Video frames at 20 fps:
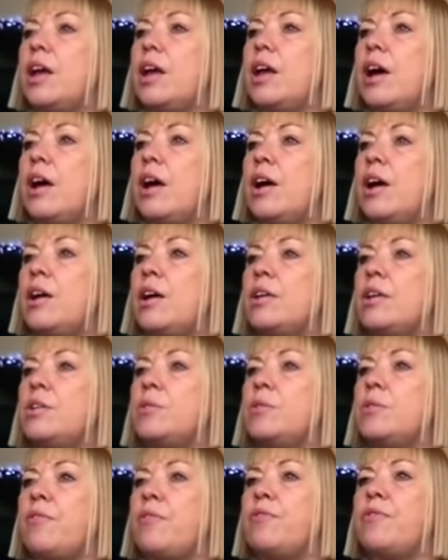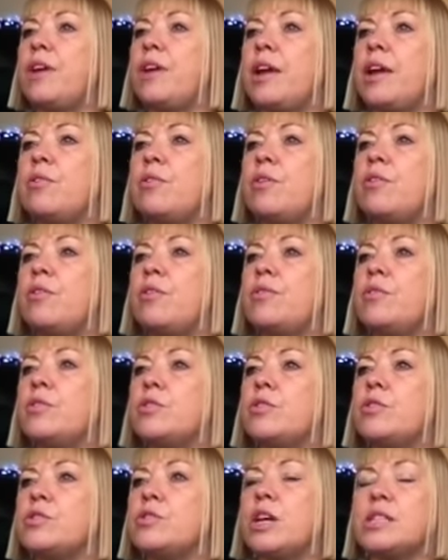uh, you have fear of
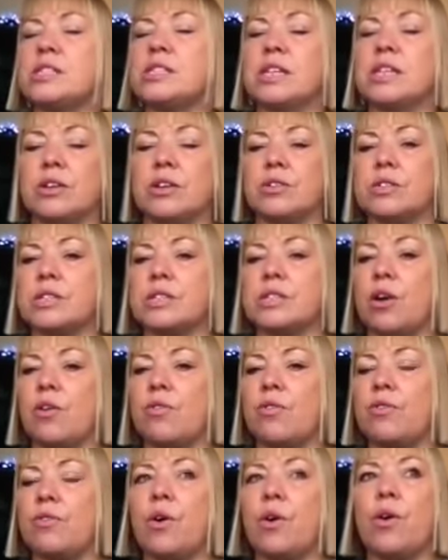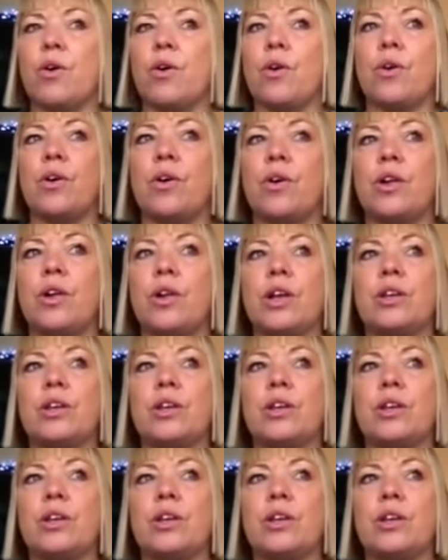not trusting yourself or